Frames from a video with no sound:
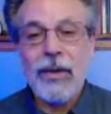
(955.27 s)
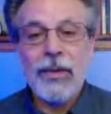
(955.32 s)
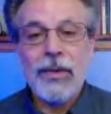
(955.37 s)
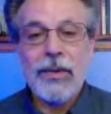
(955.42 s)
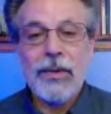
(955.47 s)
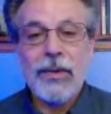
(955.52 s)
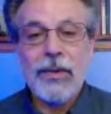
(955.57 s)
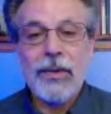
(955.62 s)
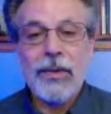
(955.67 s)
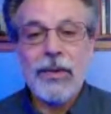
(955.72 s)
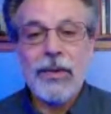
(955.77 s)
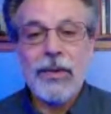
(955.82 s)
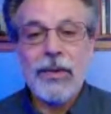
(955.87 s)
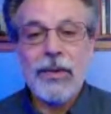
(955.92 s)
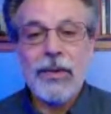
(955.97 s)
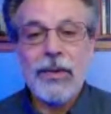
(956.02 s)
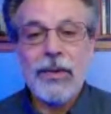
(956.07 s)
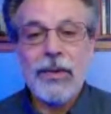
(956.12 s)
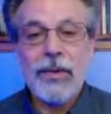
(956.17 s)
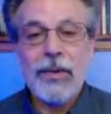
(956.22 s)
Another
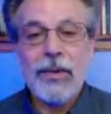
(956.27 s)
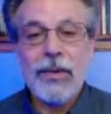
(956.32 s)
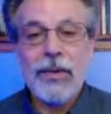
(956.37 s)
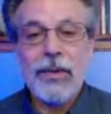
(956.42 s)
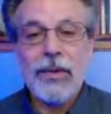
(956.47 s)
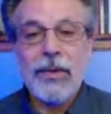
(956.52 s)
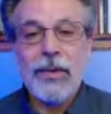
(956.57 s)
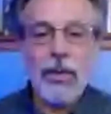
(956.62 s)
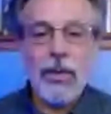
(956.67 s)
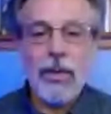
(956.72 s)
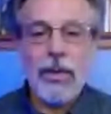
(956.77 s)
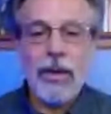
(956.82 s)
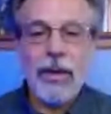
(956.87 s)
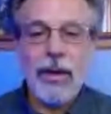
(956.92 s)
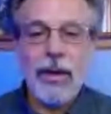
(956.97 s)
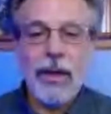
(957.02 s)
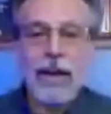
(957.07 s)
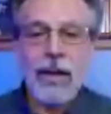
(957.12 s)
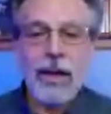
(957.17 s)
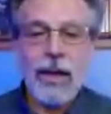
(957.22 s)

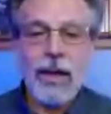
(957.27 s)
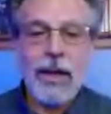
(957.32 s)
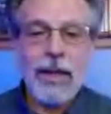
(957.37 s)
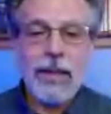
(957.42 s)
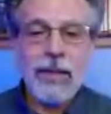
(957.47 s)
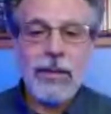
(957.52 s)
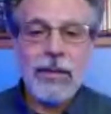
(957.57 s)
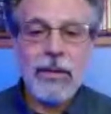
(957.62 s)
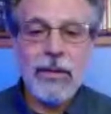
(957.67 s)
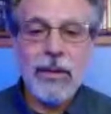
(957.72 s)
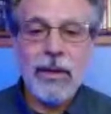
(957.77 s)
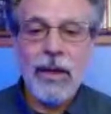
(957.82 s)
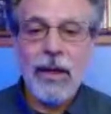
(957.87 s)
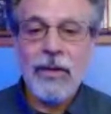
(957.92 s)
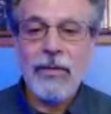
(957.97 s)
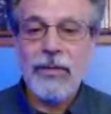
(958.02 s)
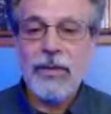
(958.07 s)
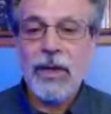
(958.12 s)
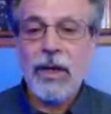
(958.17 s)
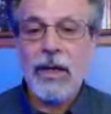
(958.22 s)
doctor
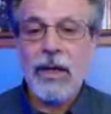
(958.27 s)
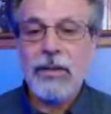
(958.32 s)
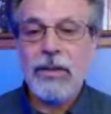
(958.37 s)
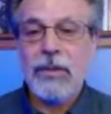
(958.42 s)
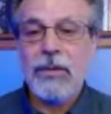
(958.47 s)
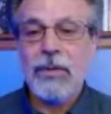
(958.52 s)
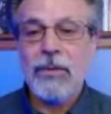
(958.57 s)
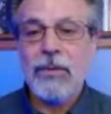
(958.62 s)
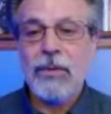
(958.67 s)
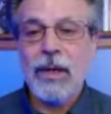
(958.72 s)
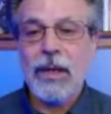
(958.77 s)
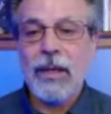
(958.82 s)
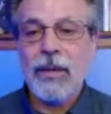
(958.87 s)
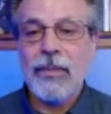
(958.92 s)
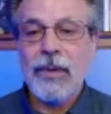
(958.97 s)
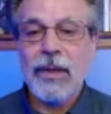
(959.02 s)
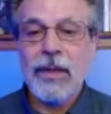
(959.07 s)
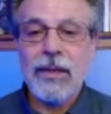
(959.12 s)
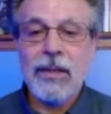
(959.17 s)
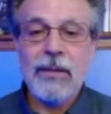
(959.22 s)
I talked to
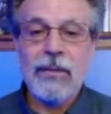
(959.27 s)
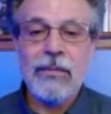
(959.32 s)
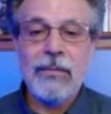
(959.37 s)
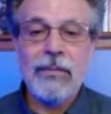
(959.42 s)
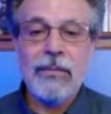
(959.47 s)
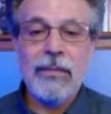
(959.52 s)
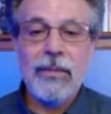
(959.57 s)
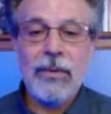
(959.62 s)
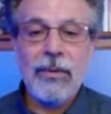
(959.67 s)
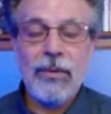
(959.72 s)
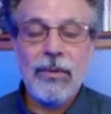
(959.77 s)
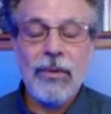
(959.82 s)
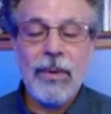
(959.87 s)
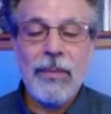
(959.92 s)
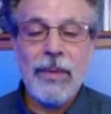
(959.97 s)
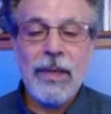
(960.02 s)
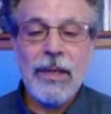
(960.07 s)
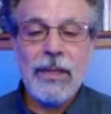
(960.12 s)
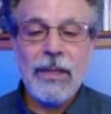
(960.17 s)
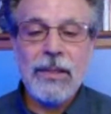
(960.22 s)
recommended
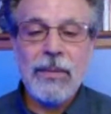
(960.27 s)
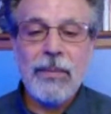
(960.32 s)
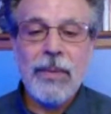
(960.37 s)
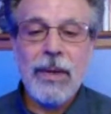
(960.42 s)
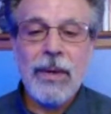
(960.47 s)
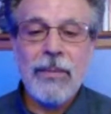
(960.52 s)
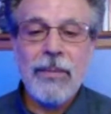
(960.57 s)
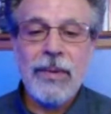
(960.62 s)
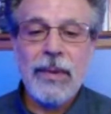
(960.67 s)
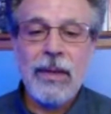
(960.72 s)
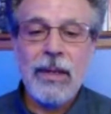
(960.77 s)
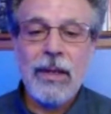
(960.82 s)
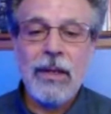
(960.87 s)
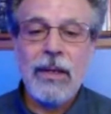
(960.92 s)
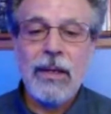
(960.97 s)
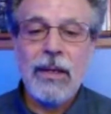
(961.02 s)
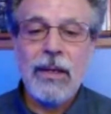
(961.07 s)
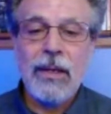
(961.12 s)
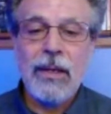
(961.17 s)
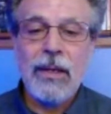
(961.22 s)
3 minutes of
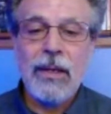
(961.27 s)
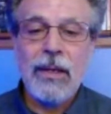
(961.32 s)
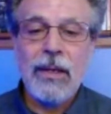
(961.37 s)
pumping,